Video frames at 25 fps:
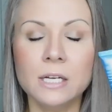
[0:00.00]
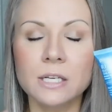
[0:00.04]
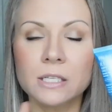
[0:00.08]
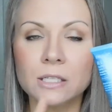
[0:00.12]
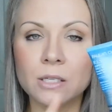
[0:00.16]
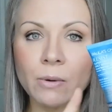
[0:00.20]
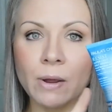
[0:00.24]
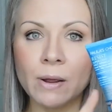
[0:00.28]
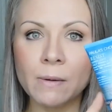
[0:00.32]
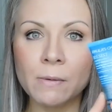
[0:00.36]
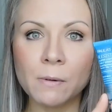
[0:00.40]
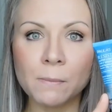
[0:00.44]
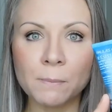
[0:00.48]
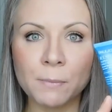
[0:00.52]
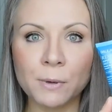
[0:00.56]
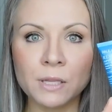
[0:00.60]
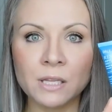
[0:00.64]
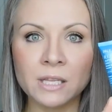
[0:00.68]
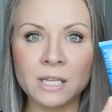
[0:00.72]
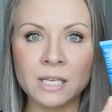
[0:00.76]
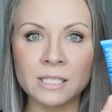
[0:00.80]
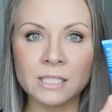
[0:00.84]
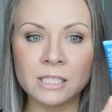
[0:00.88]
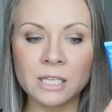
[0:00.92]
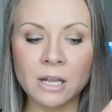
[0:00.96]
So I will
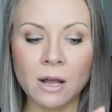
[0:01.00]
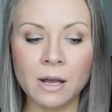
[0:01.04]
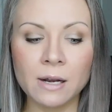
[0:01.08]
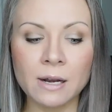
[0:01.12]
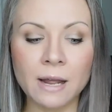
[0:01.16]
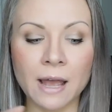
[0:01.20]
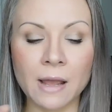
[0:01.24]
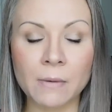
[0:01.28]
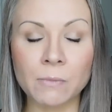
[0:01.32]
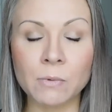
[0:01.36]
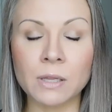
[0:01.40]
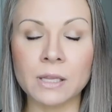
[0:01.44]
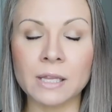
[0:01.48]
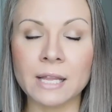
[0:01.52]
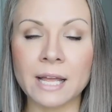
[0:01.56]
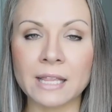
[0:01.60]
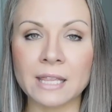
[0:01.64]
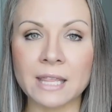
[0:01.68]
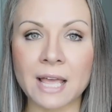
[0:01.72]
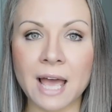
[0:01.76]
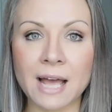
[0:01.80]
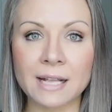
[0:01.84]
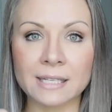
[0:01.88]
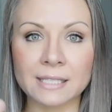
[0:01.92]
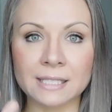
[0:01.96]
put this on. I will
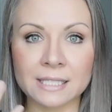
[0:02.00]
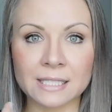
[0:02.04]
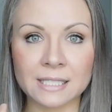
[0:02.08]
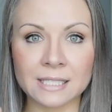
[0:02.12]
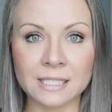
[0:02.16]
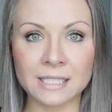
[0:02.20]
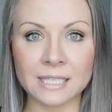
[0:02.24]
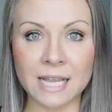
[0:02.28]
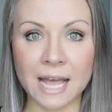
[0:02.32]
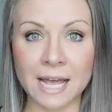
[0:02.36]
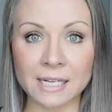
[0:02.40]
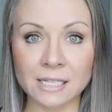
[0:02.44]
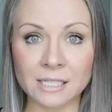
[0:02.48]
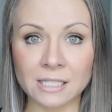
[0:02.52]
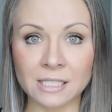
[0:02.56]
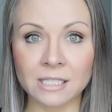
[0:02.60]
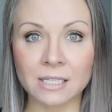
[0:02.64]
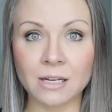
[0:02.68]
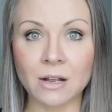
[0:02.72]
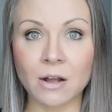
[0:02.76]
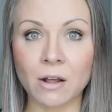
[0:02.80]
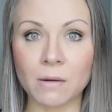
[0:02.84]
let that set